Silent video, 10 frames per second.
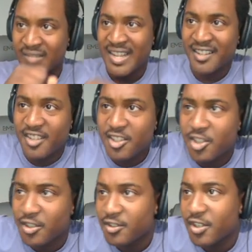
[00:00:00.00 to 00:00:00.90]
In
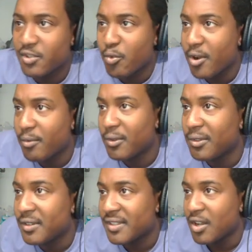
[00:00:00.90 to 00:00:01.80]
addition, she is wearing what
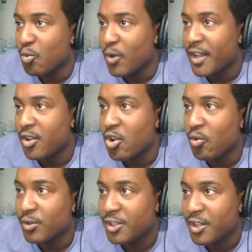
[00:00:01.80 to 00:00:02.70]
looks like a white
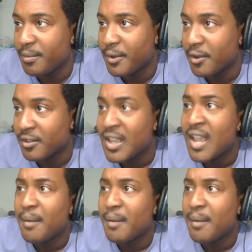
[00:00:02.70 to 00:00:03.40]
coat when she appears,